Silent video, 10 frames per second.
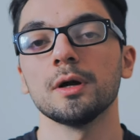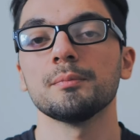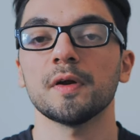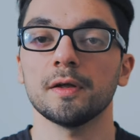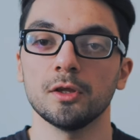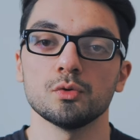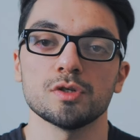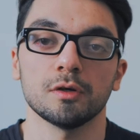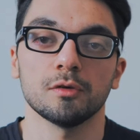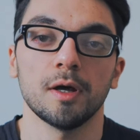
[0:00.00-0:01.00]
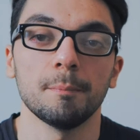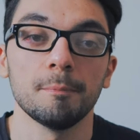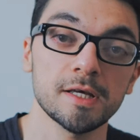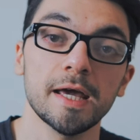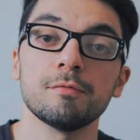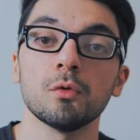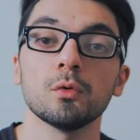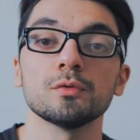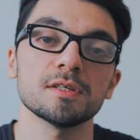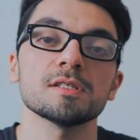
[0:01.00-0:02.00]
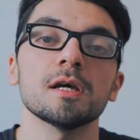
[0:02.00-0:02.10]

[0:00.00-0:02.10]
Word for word: producing them therefore this